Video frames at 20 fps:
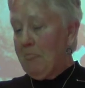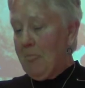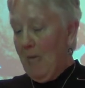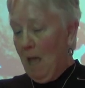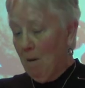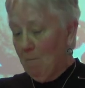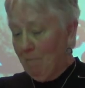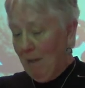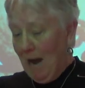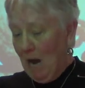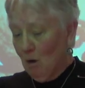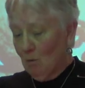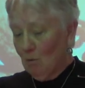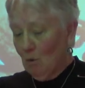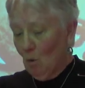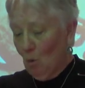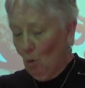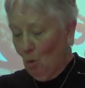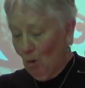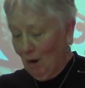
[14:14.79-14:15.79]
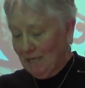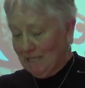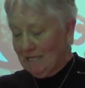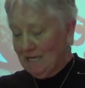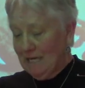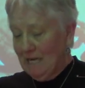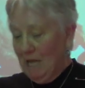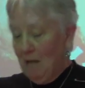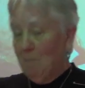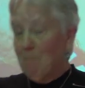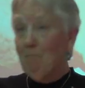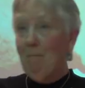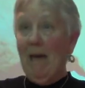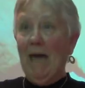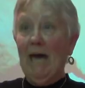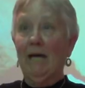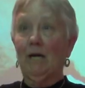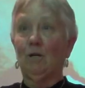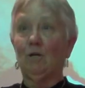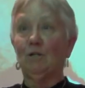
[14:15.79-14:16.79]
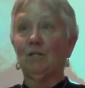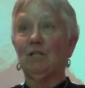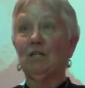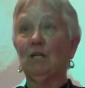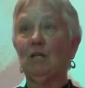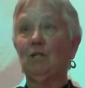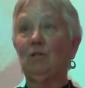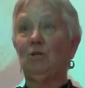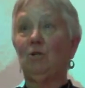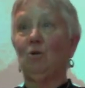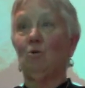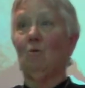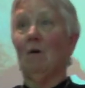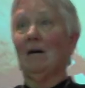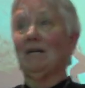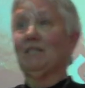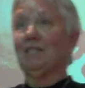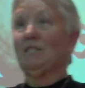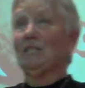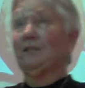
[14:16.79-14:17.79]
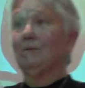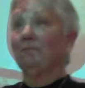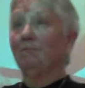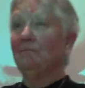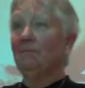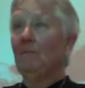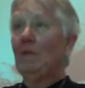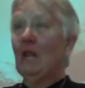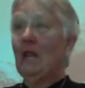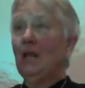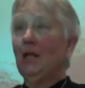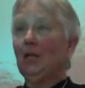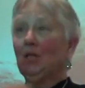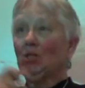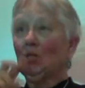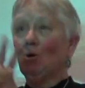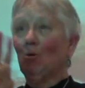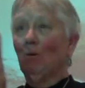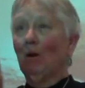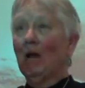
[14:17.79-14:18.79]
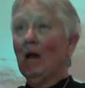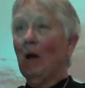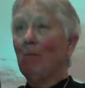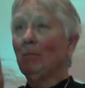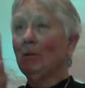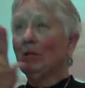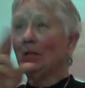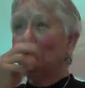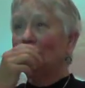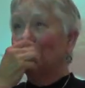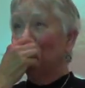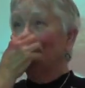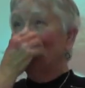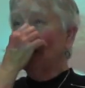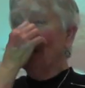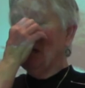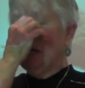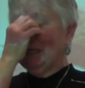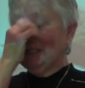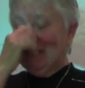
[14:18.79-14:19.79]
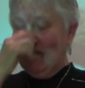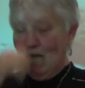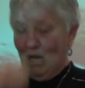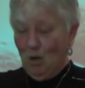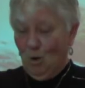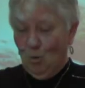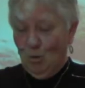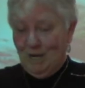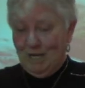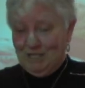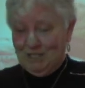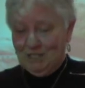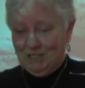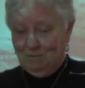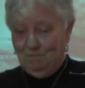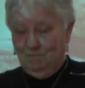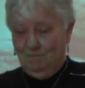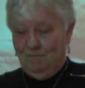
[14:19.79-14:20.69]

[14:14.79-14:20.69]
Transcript: about what matters to us. So a couple of uh, takeaways